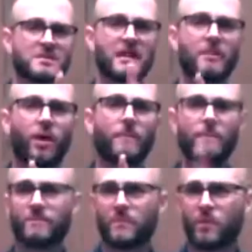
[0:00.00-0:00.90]
Tell you what,
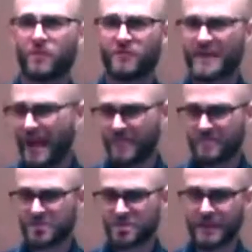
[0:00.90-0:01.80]
forget
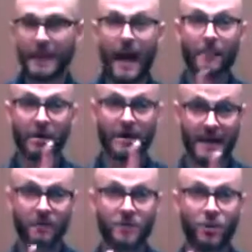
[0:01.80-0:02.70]
the machine. I'm going
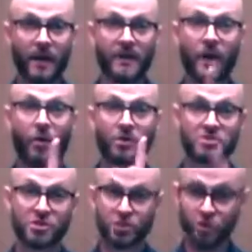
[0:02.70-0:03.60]
to count you in. I want
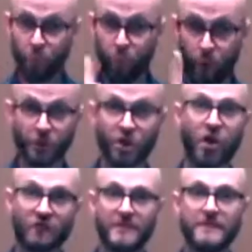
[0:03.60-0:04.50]
us to do one
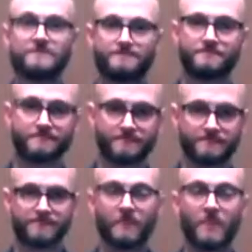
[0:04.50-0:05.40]
coffee,
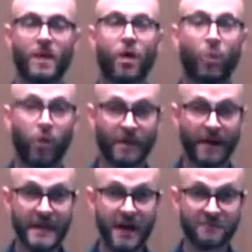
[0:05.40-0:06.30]
one
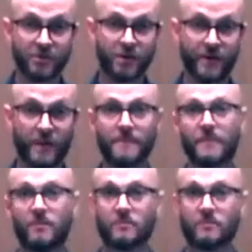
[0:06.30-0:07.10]
hand after the other,